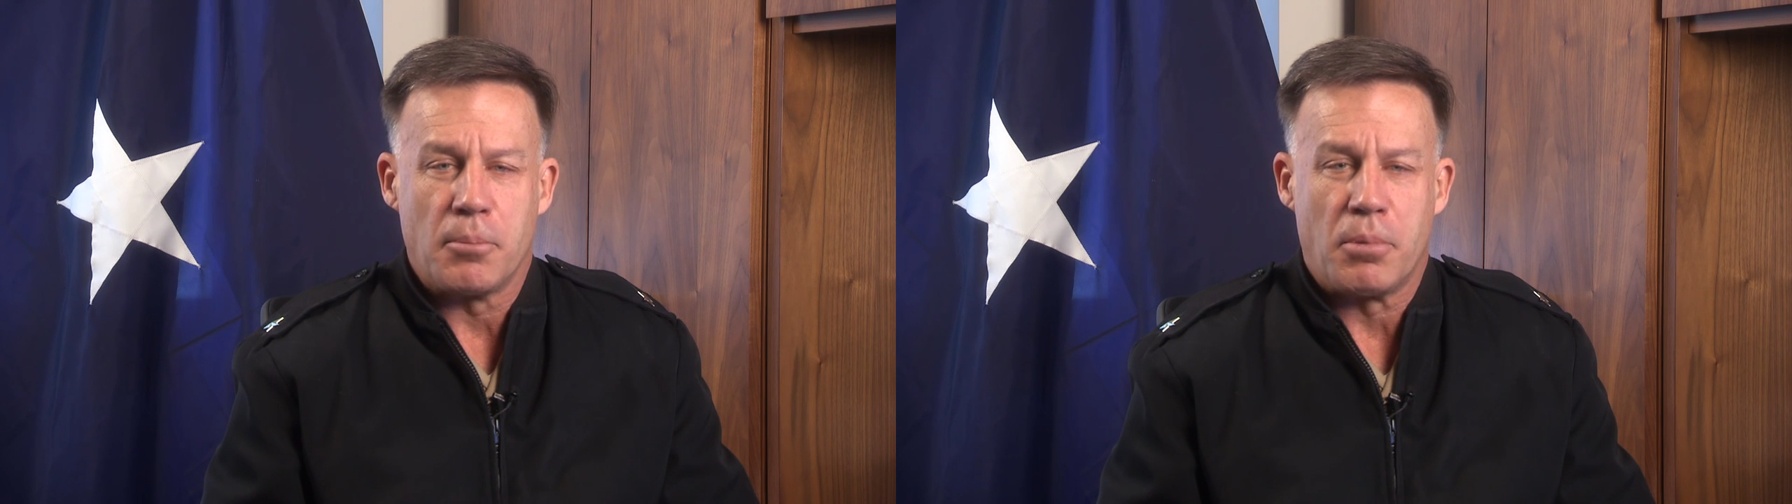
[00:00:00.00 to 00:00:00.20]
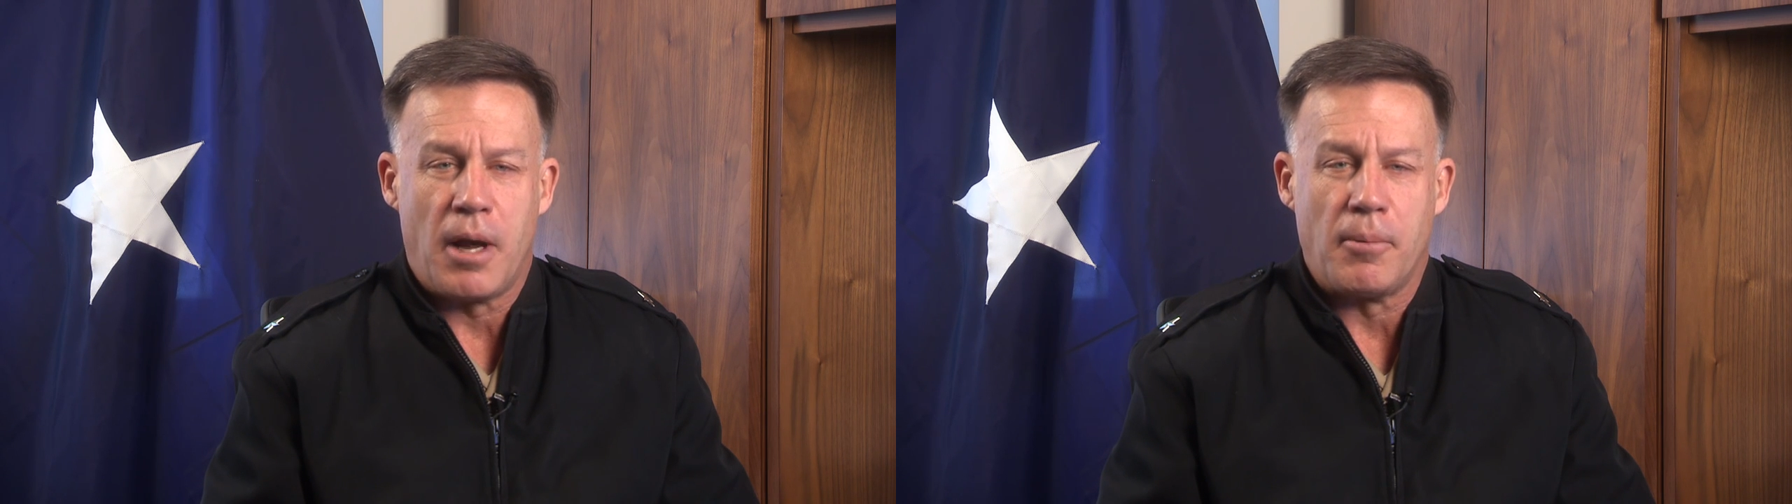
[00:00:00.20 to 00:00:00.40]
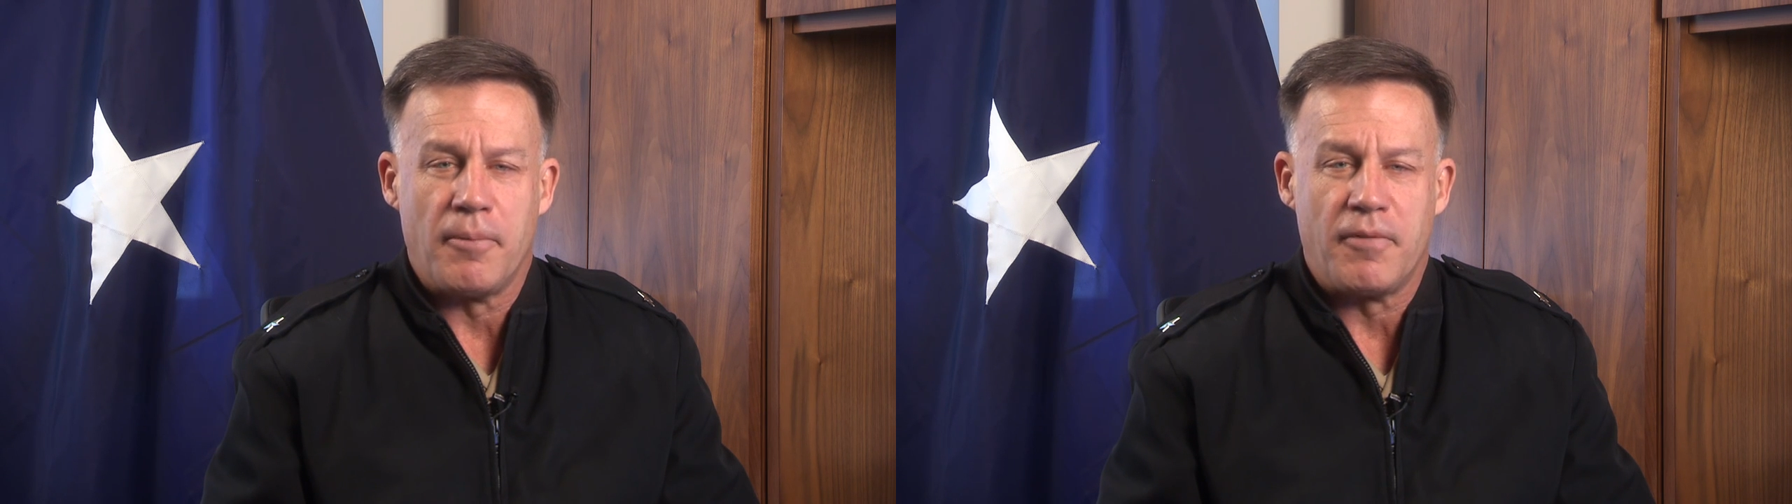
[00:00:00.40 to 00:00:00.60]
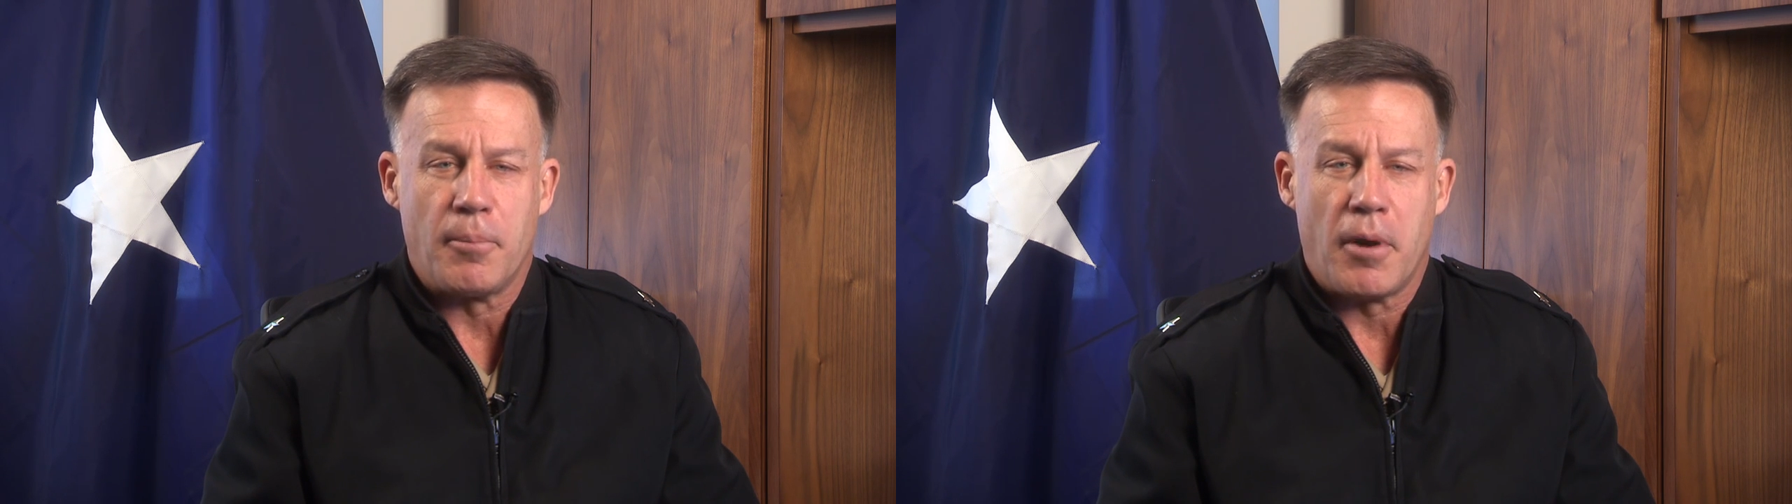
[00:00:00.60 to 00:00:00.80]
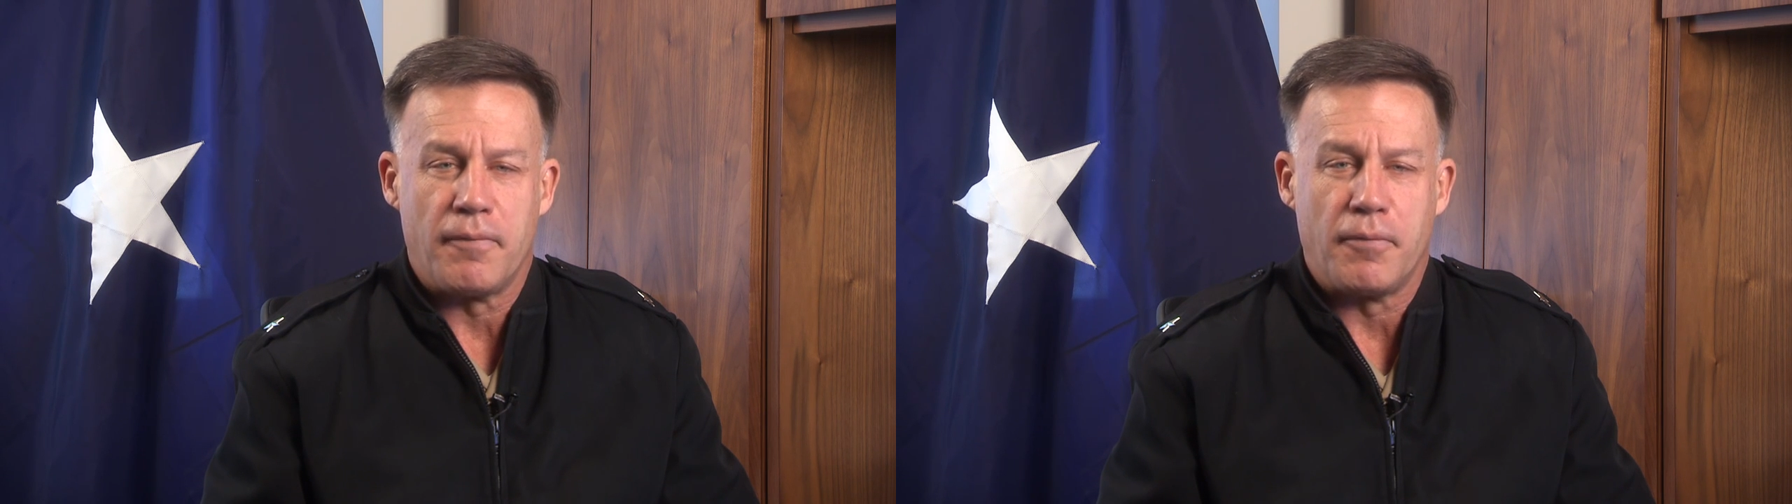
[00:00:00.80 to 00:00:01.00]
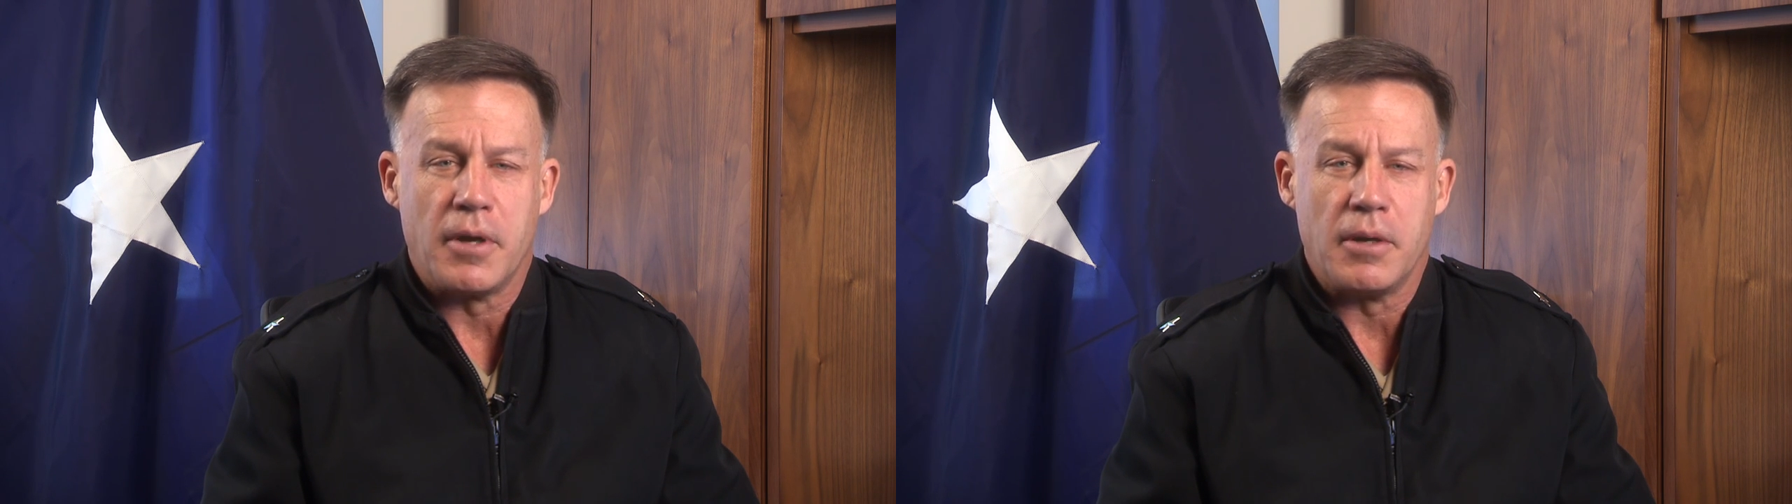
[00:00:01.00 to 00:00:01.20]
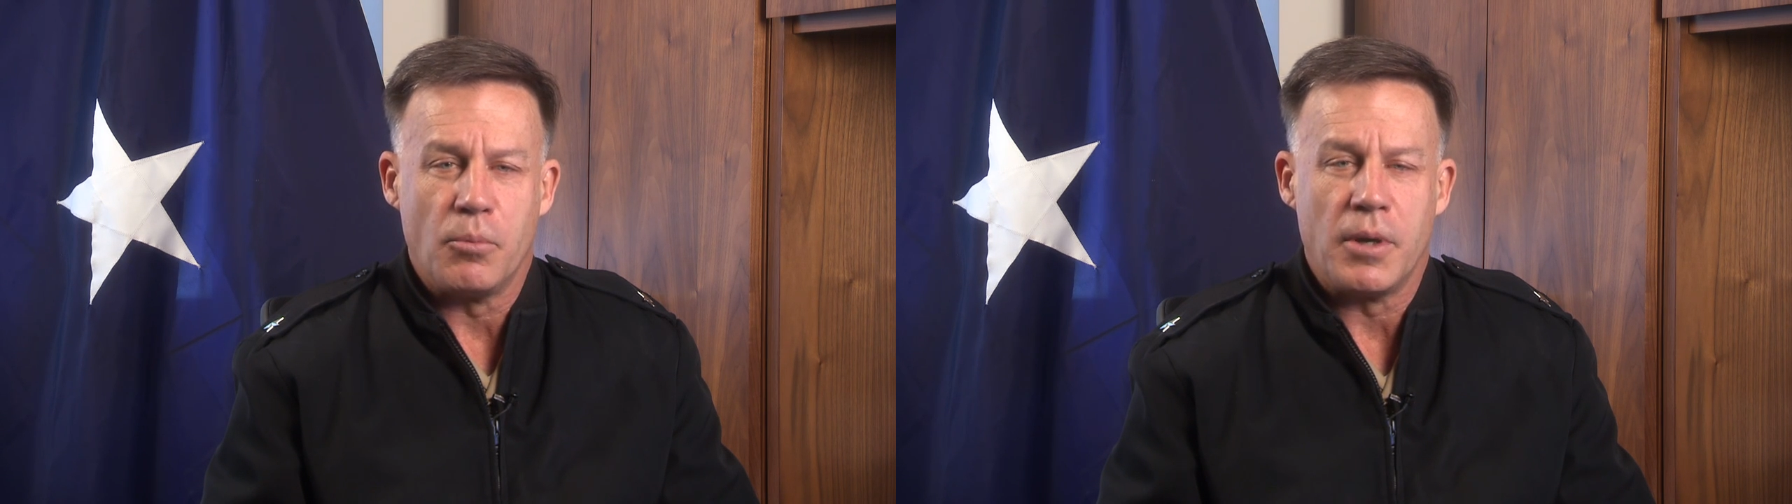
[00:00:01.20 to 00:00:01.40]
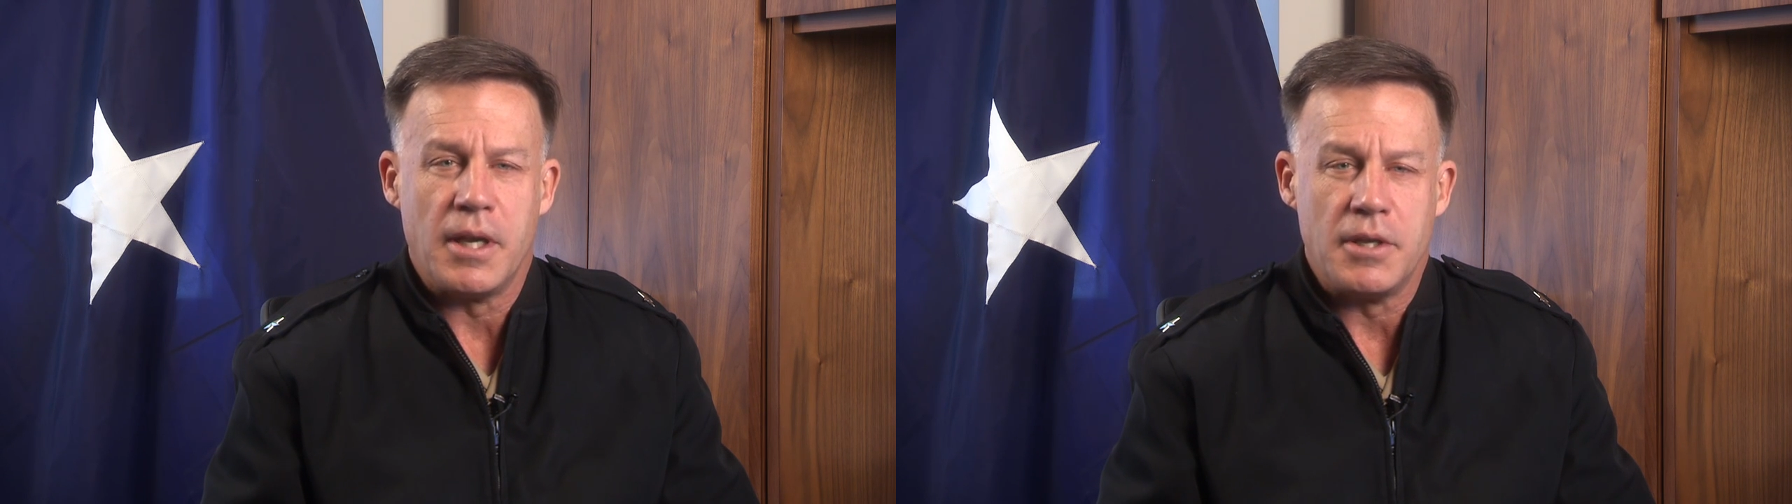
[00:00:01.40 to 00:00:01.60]
problem from our fleet,
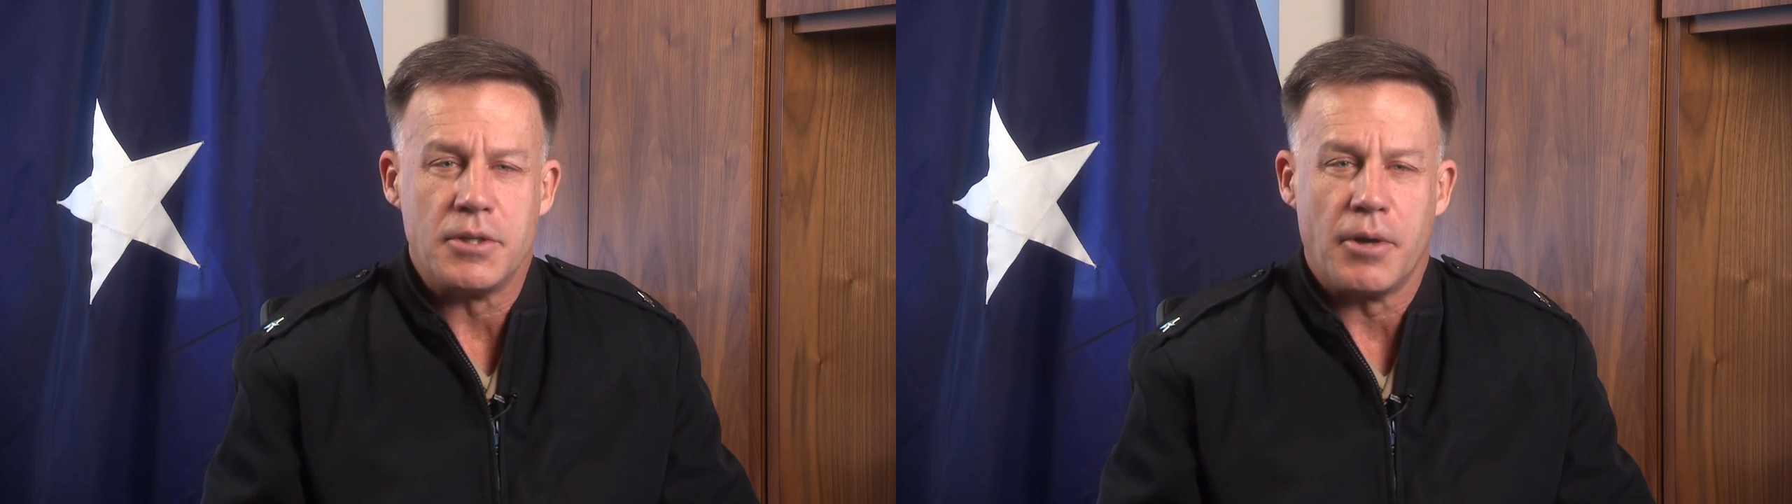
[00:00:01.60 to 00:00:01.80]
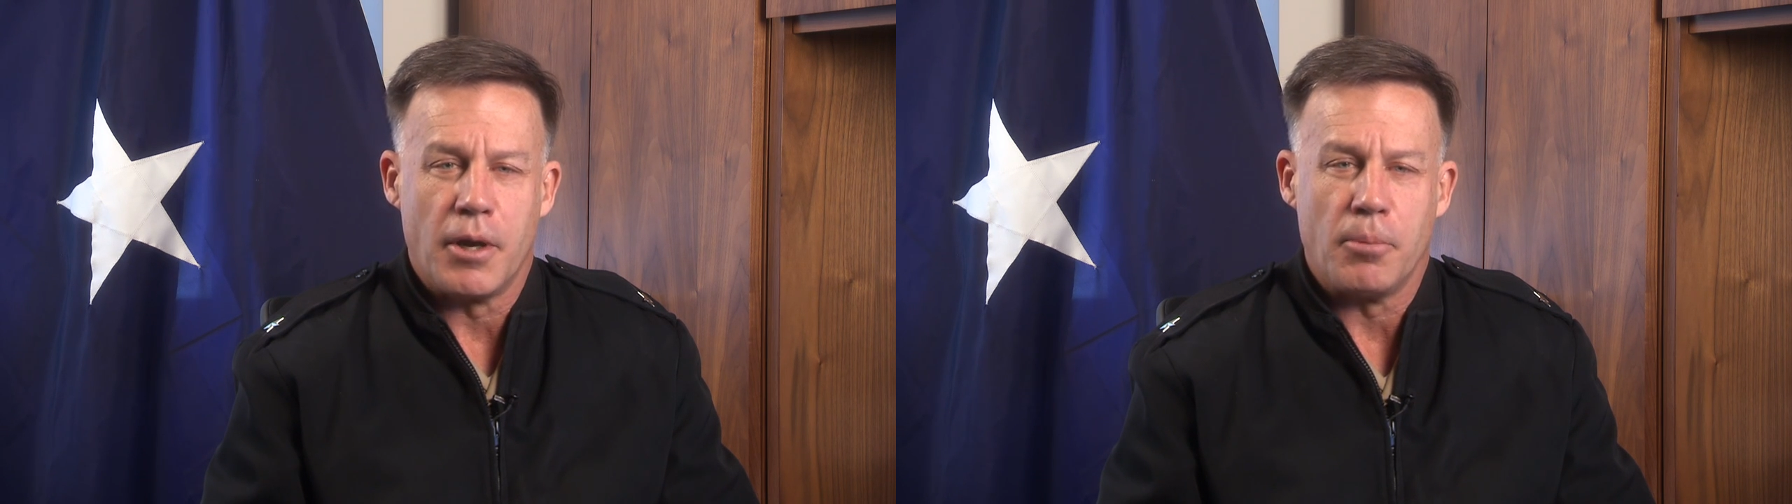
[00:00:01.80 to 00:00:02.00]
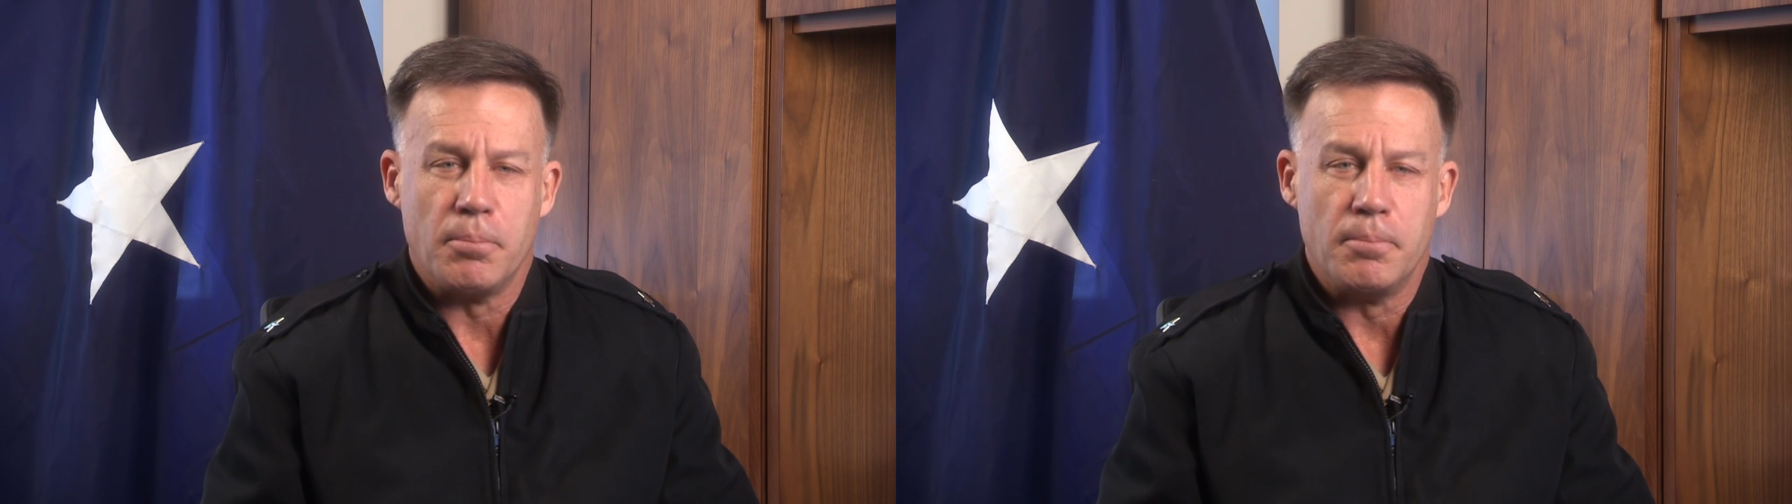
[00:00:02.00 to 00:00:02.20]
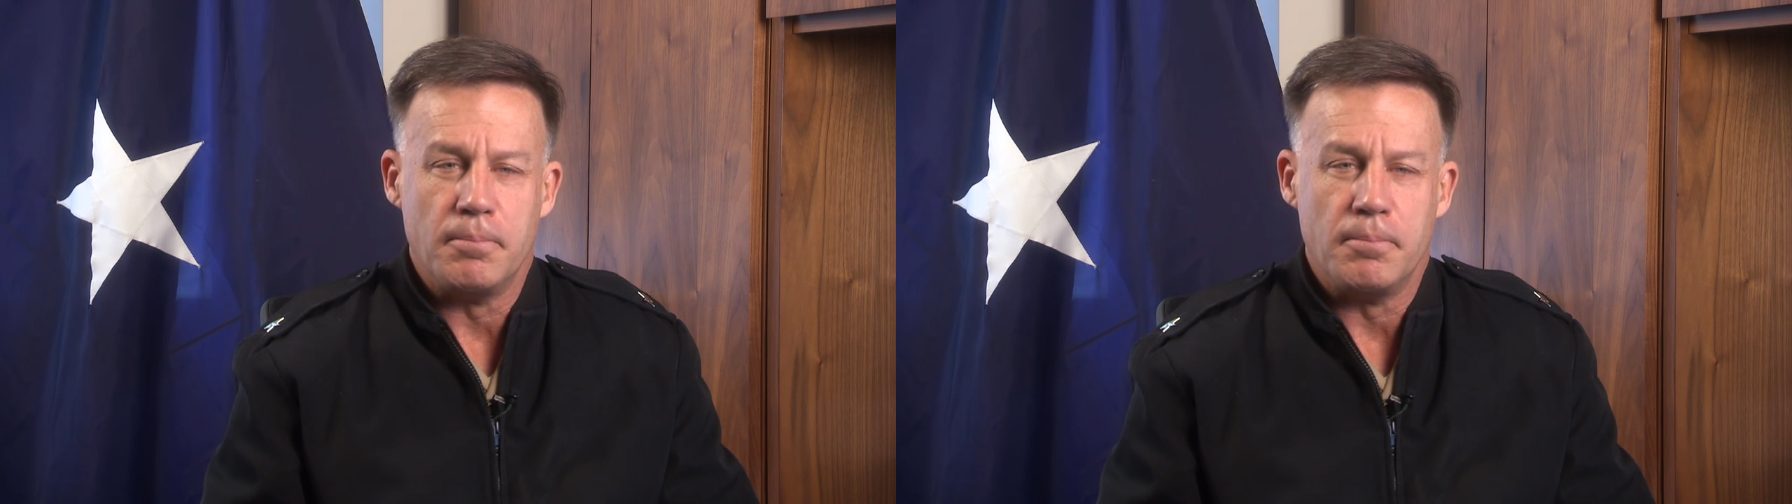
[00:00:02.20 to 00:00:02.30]
we need your help.